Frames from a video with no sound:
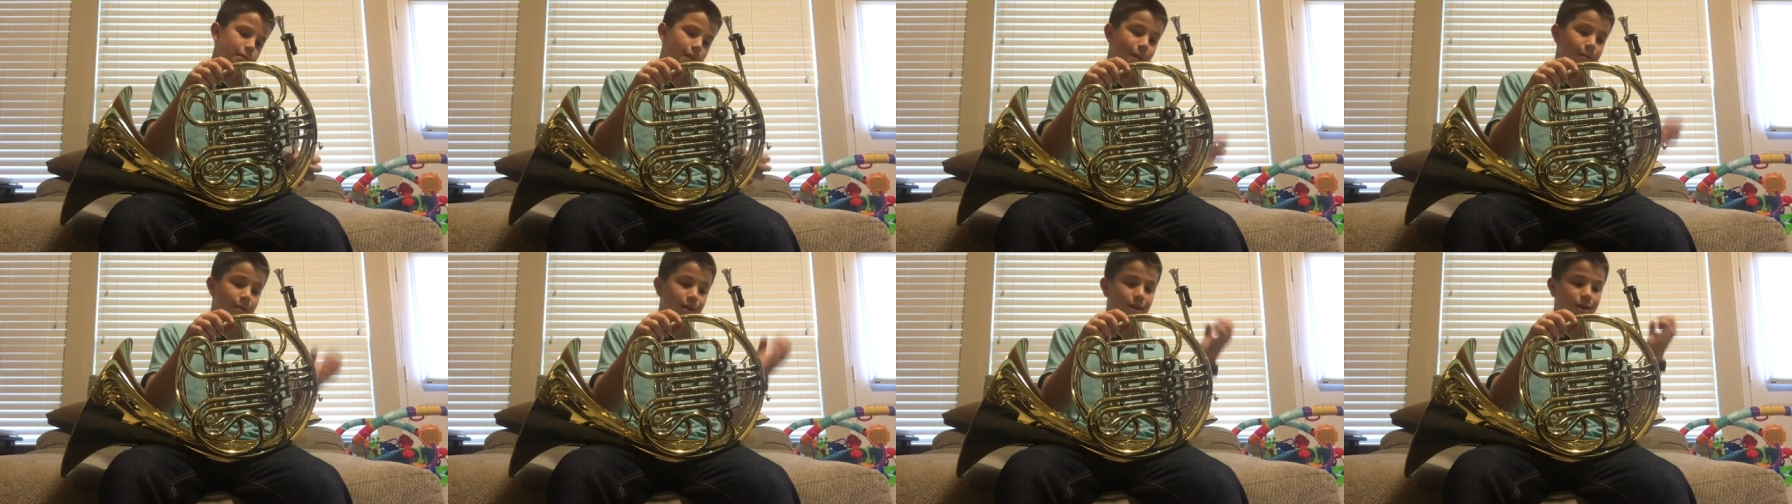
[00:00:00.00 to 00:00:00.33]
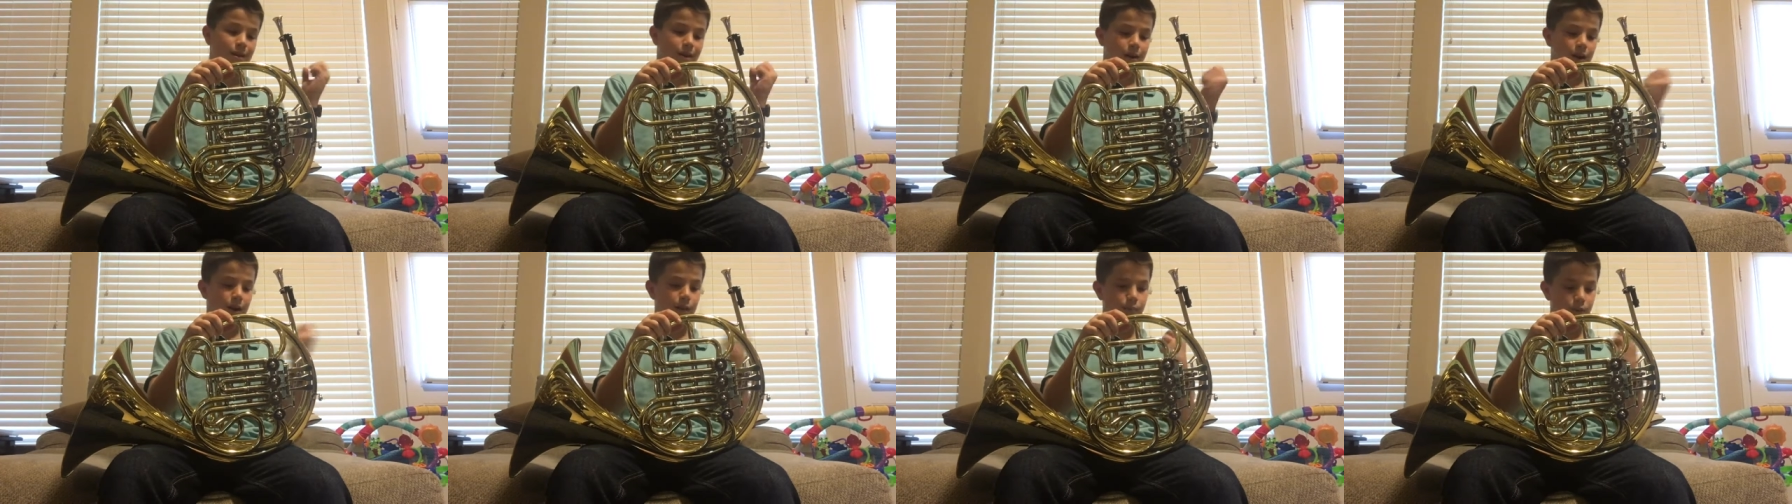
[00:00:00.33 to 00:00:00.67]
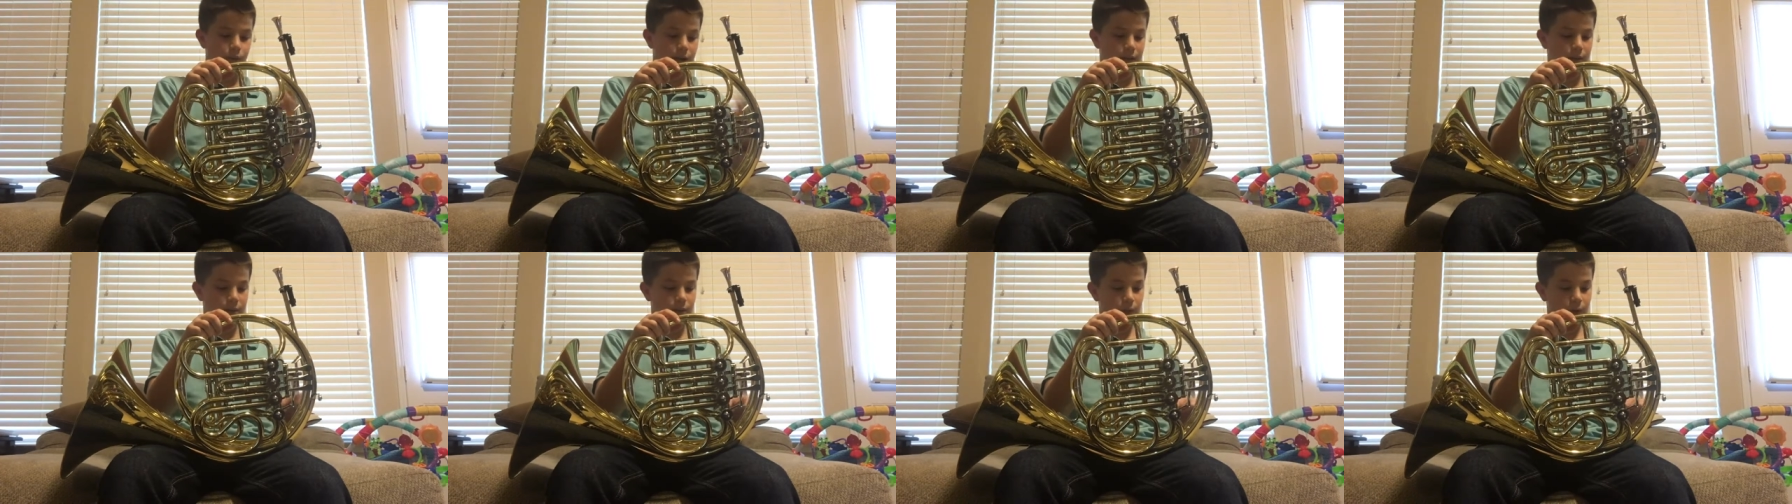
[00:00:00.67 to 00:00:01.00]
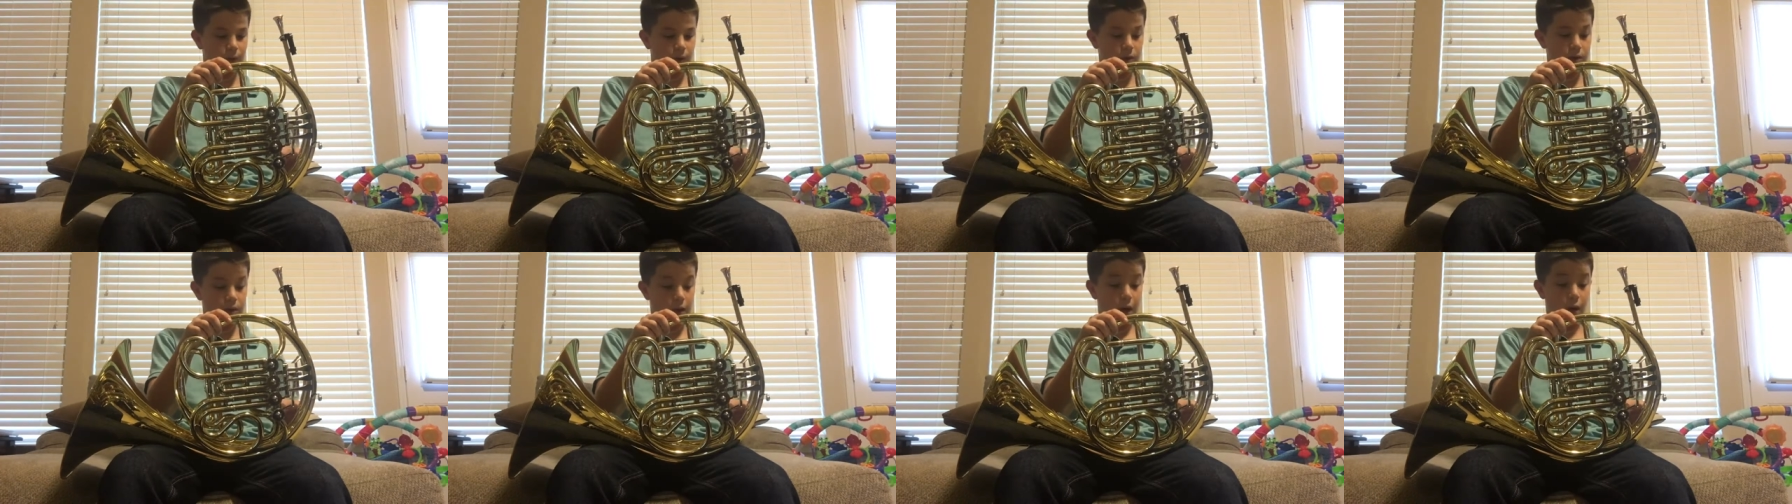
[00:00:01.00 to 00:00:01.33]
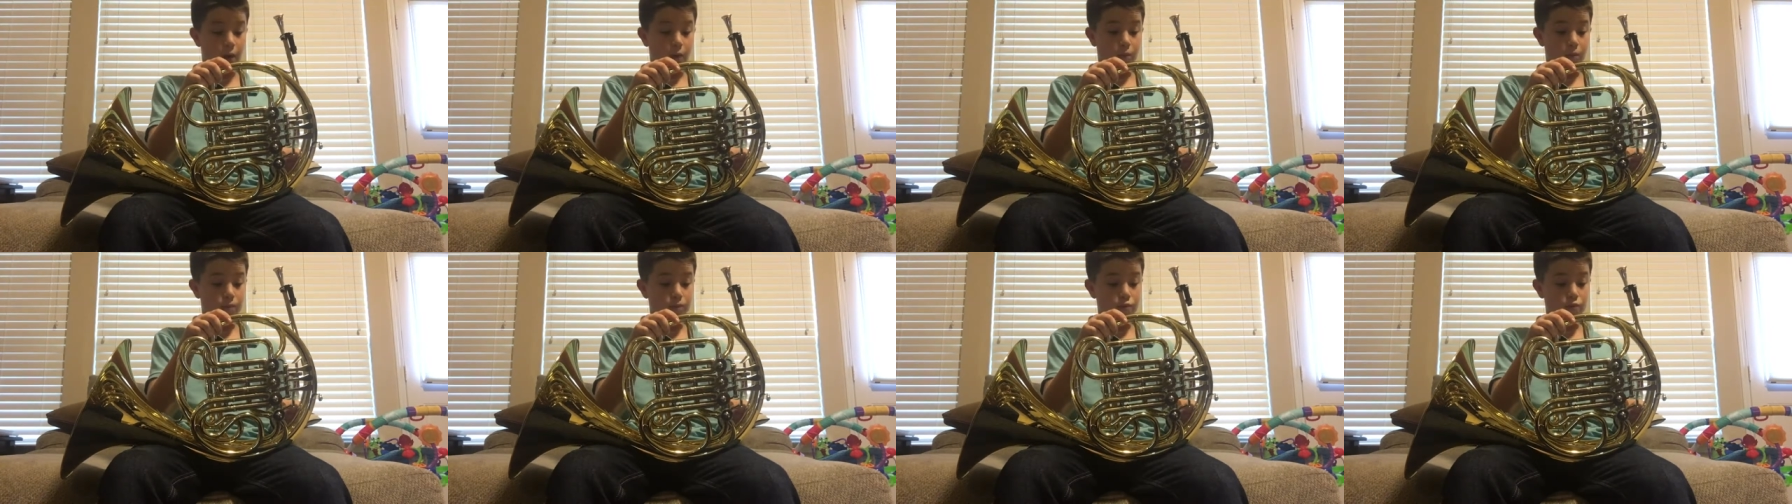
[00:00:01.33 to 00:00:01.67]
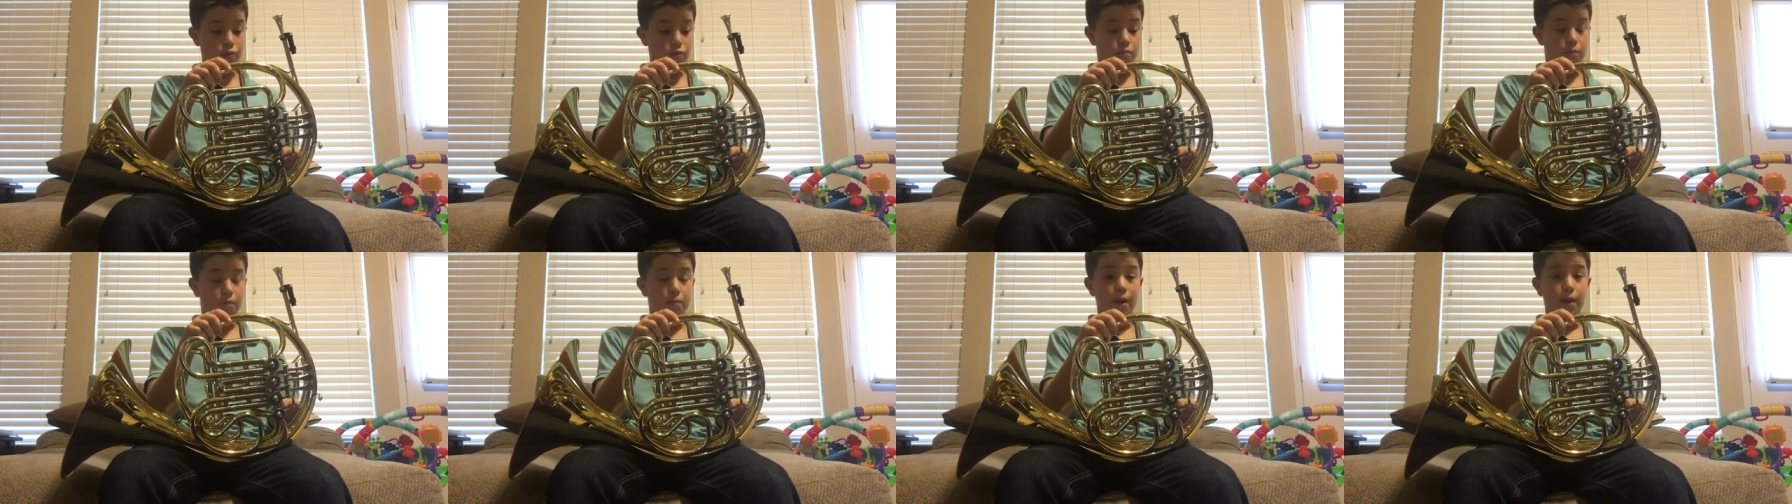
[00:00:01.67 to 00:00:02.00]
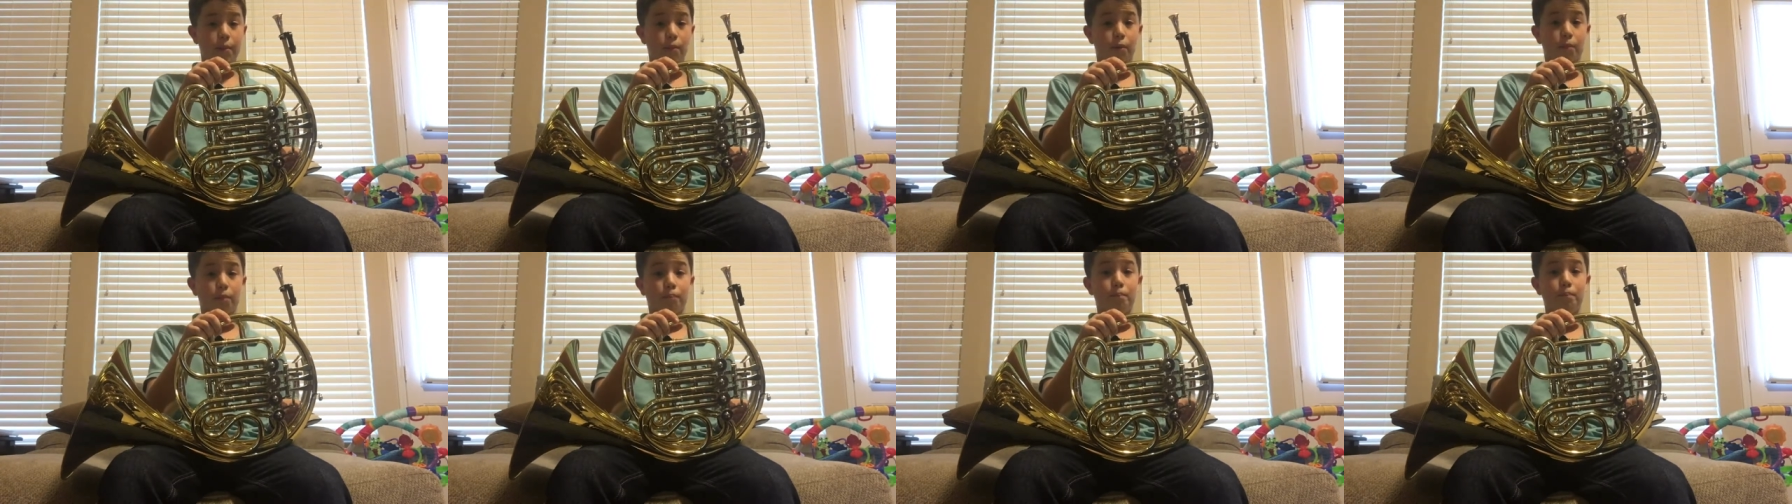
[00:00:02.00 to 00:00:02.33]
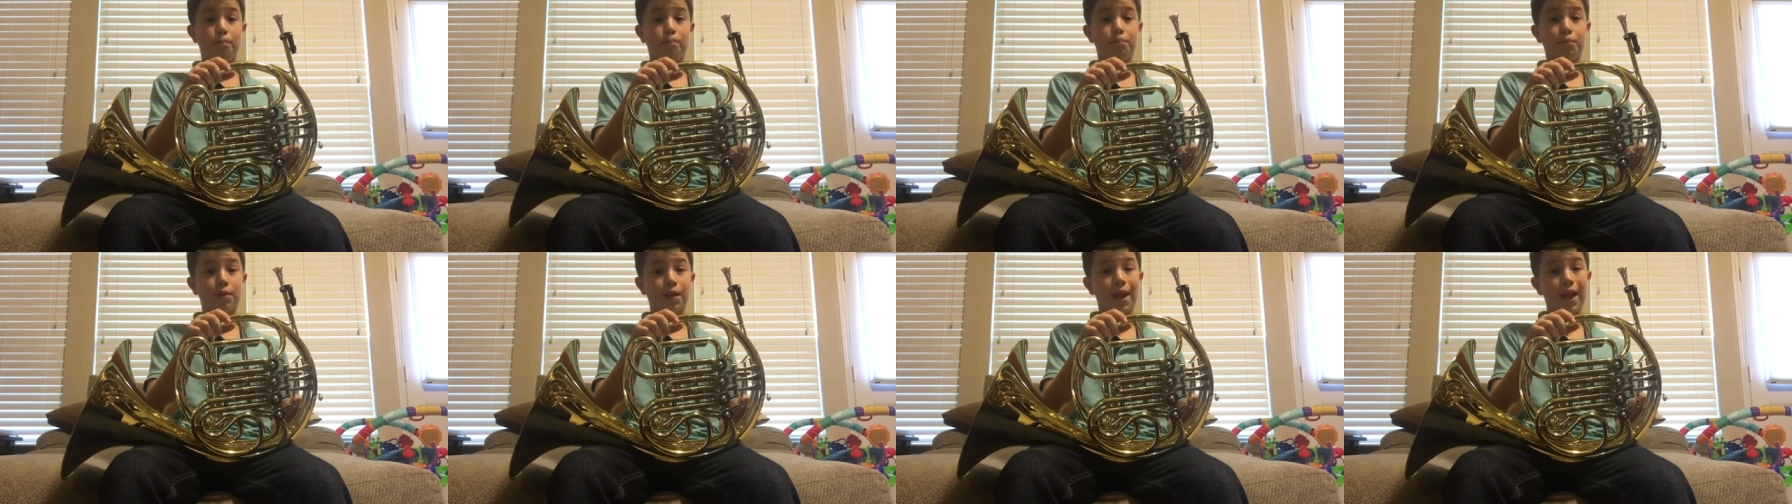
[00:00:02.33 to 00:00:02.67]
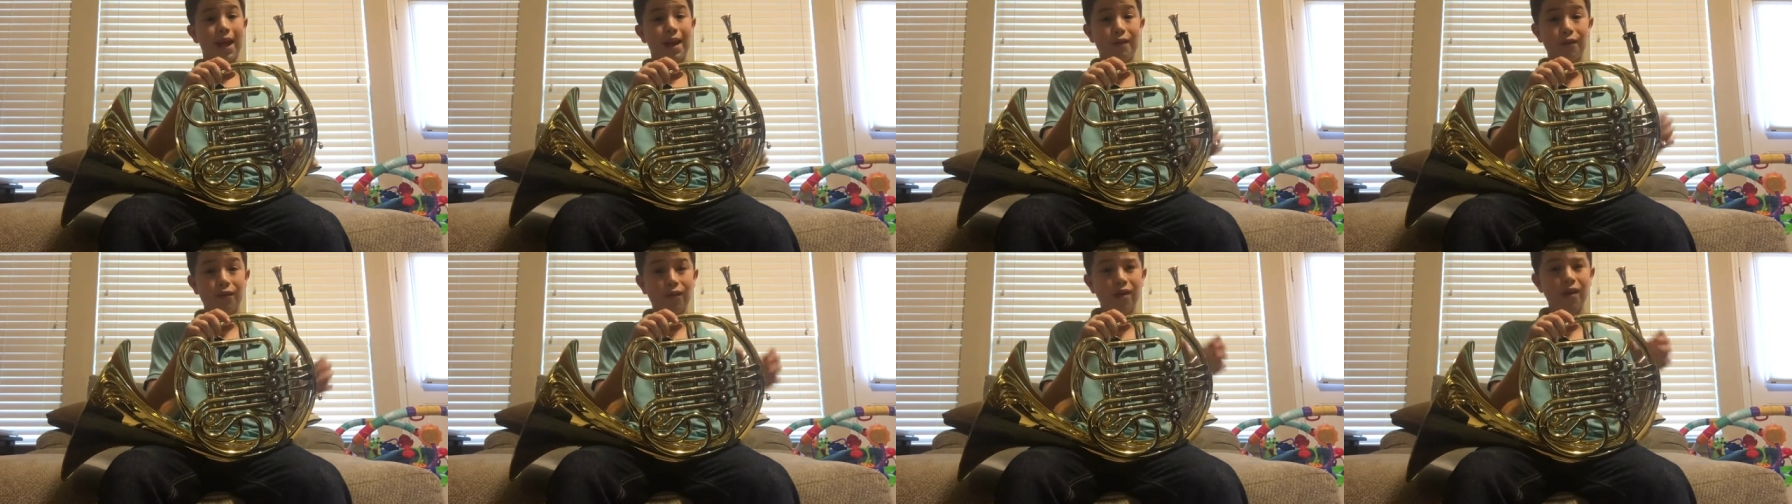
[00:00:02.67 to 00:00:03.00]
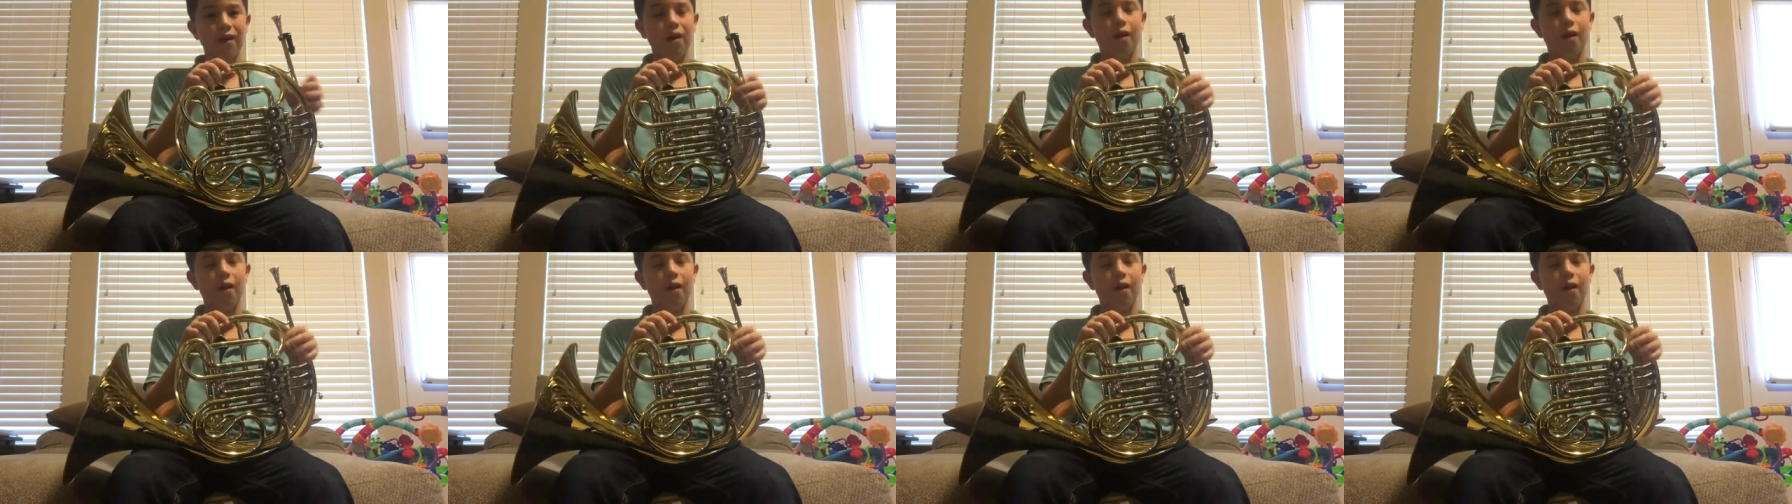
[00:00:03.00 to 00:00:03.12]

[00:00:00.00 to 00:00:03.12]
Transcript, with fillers: Maybe in a couple of next videos, I'll be able to play for